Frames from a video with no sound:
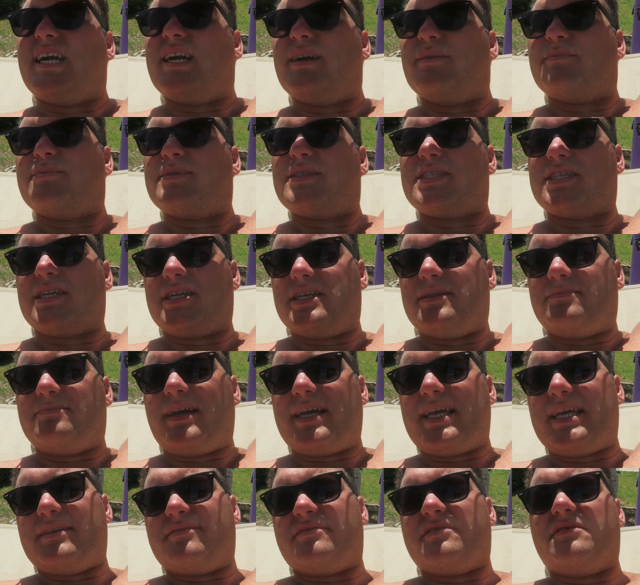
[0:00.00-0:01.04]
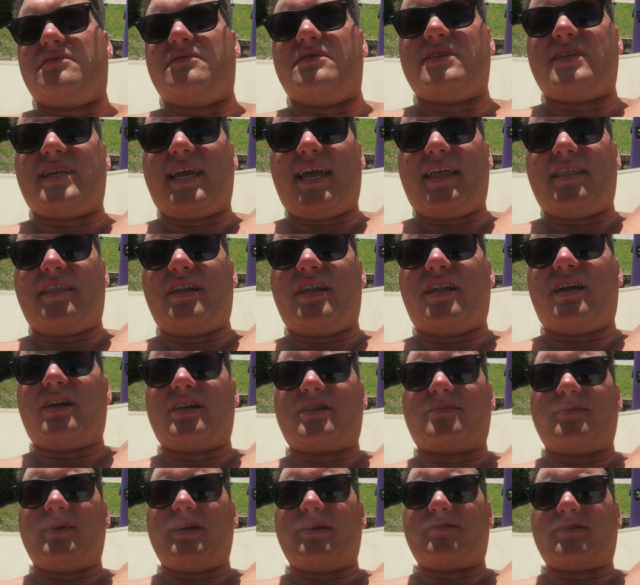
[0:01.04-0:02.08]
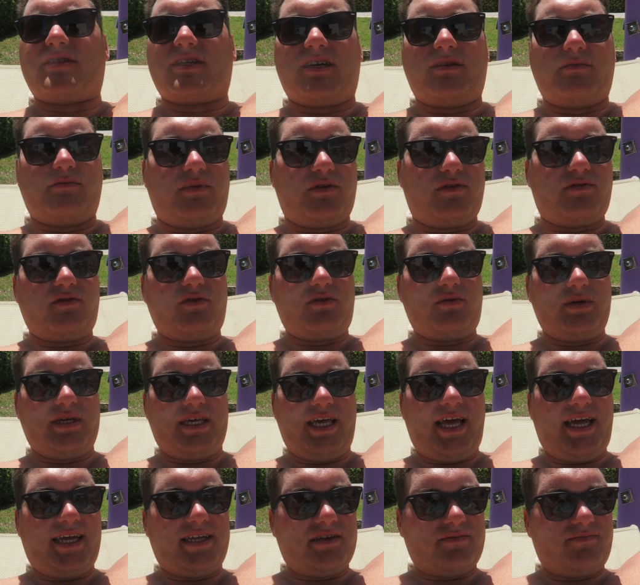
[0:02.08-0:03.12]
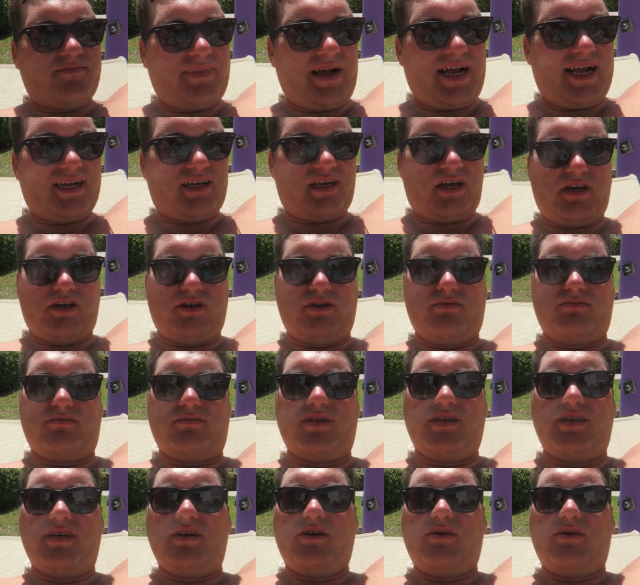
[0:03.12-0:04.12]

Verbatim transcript: up, sunbathing, getting the last bit of sun before we head back home